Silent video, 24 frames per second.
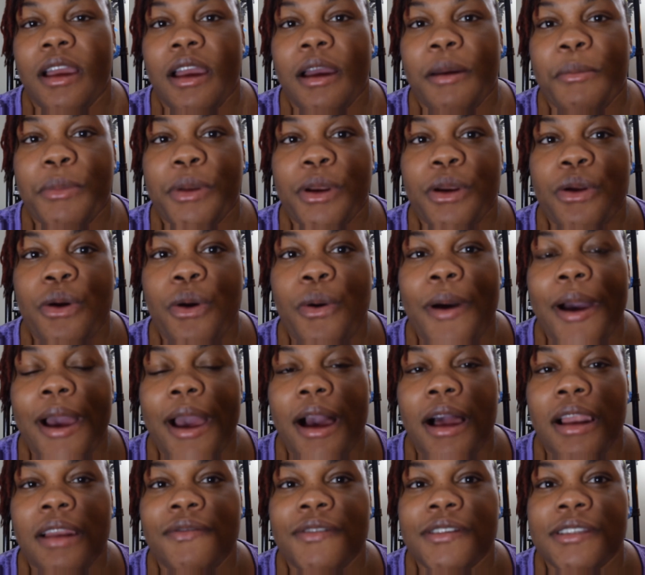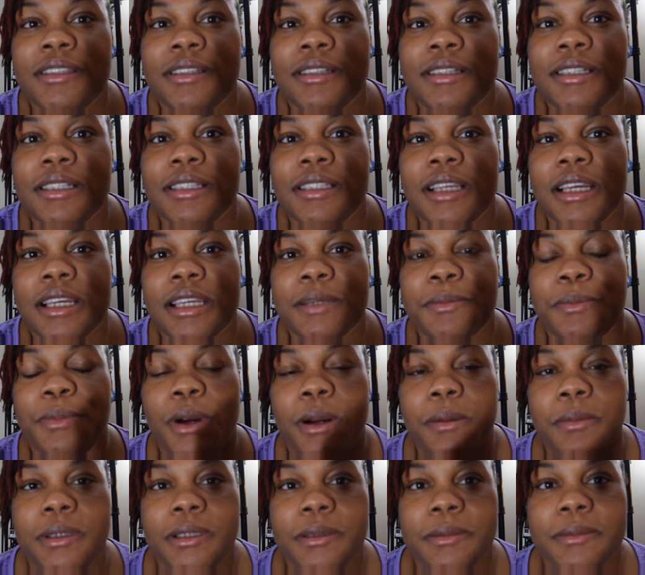I know why all of a sudden it's a get
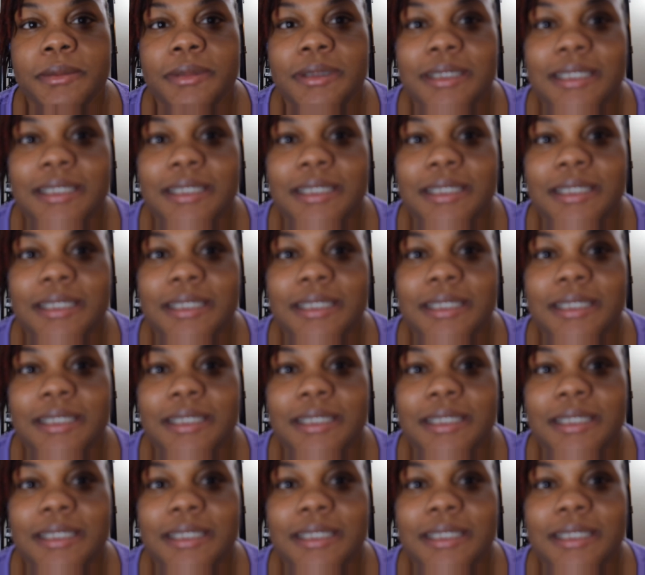problem.